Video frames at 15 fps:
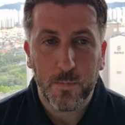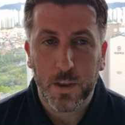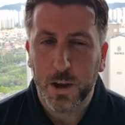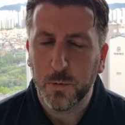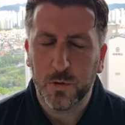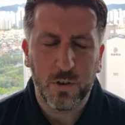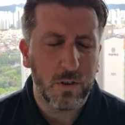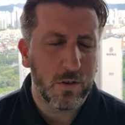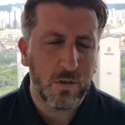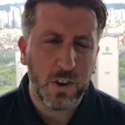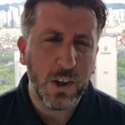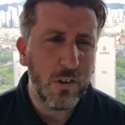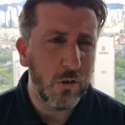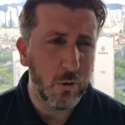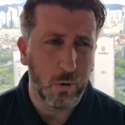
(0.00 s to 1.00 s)
it was just
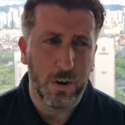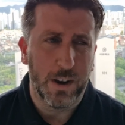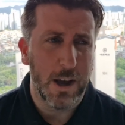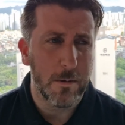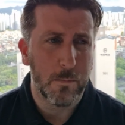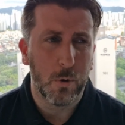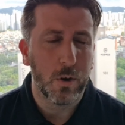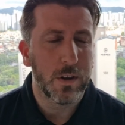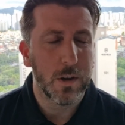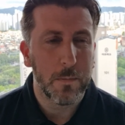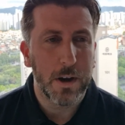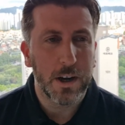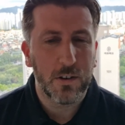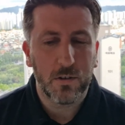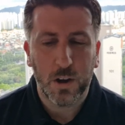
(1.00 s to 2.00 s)
seesaw at that point in the
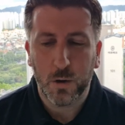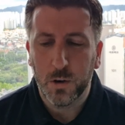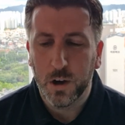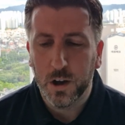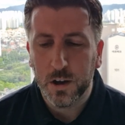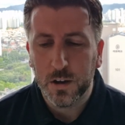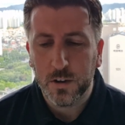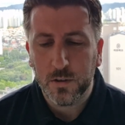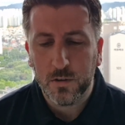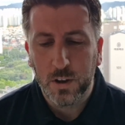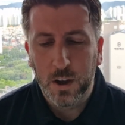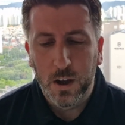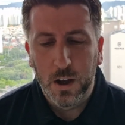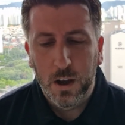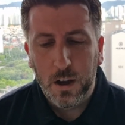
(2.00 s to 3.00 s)
match. So Lars
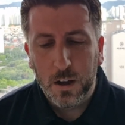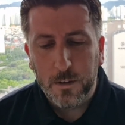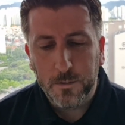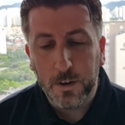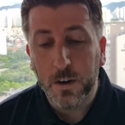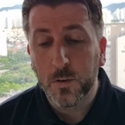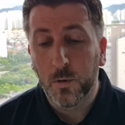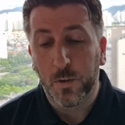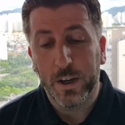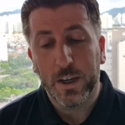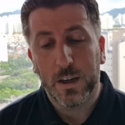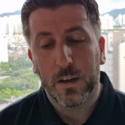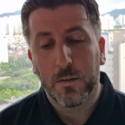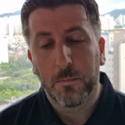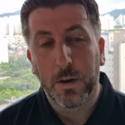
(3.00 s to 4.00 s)

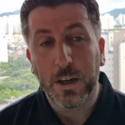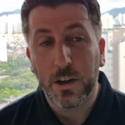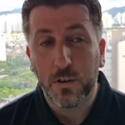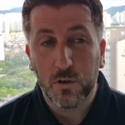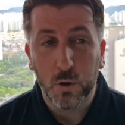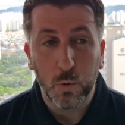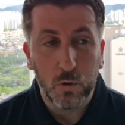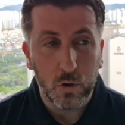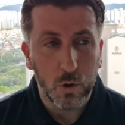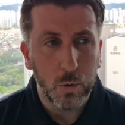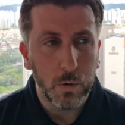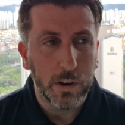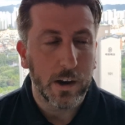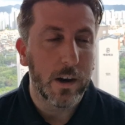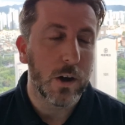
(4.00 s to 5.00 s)
Veldwijk made it 2 2
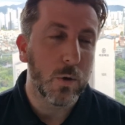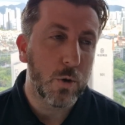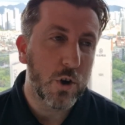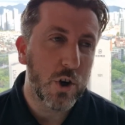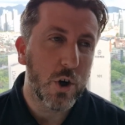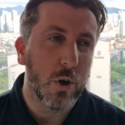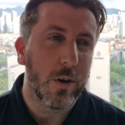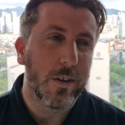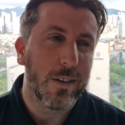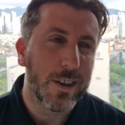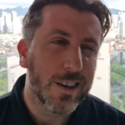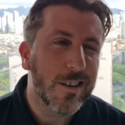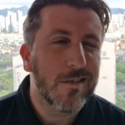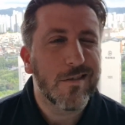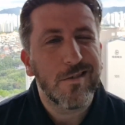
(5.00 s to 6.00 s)
with a low shot
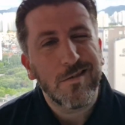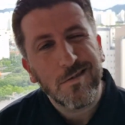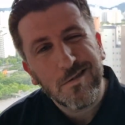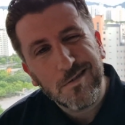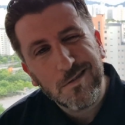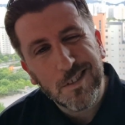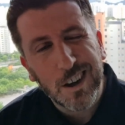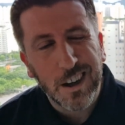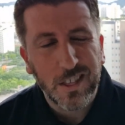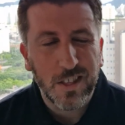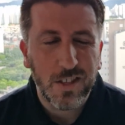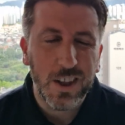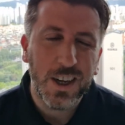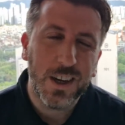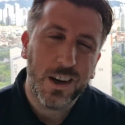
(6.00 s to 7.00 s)
that I
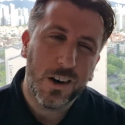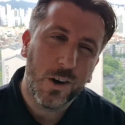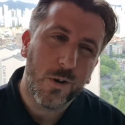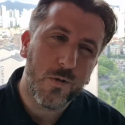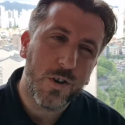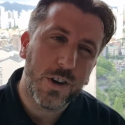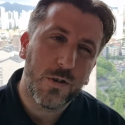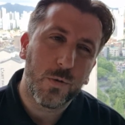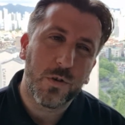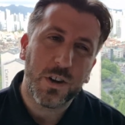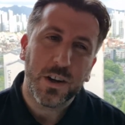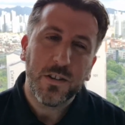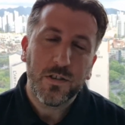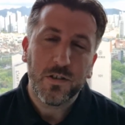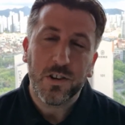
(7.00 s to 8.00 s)
think Lloris was
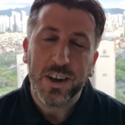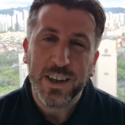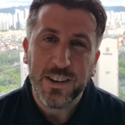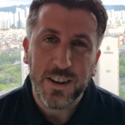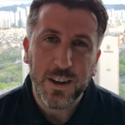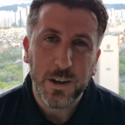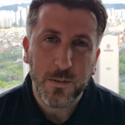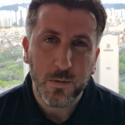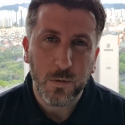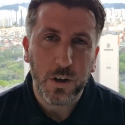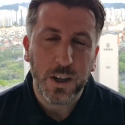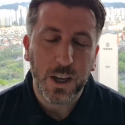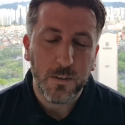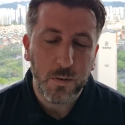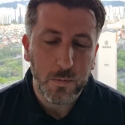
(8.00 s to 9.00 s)
unsighted, if I'm going
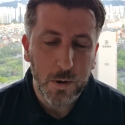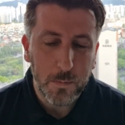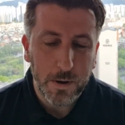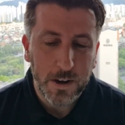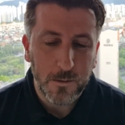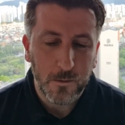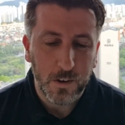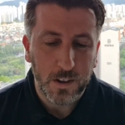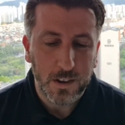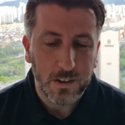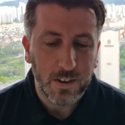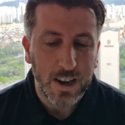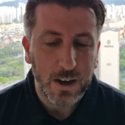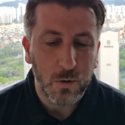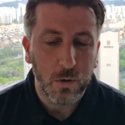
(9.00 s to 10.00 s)
to give him the benefit of the
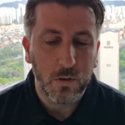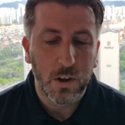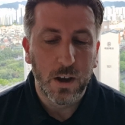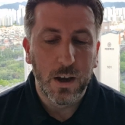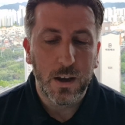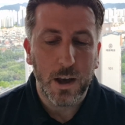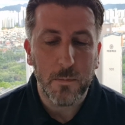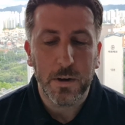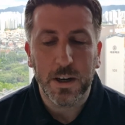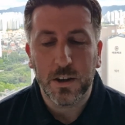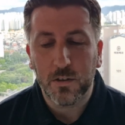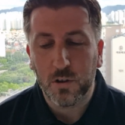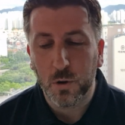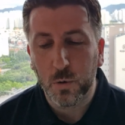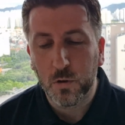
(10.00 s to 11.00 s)
doubt. That made
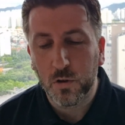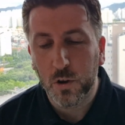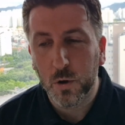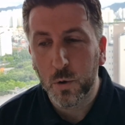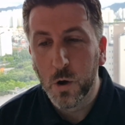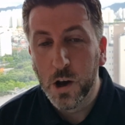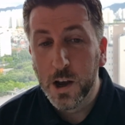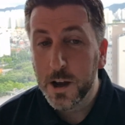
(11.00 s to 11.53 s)
it 2 2.